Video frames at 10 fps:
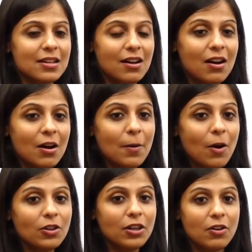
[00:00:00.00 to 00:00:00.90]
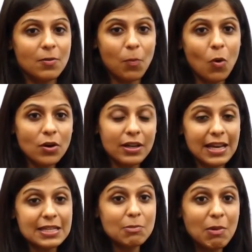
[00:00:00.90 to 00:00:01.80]
or the report
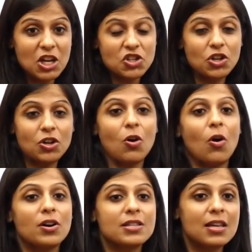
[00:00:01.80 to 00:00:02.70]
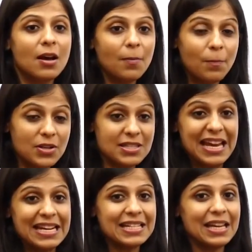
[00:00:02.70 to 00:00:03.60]
is measured or
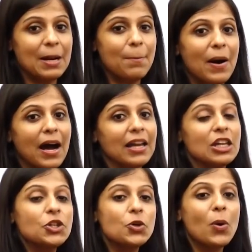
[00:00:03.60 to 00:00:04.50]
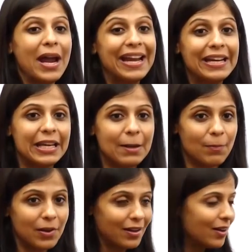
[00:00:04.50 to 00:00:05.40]
presented by
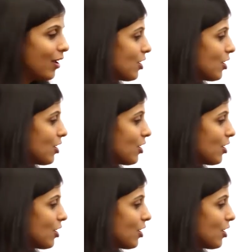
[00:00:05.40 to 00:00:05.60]
UNDP.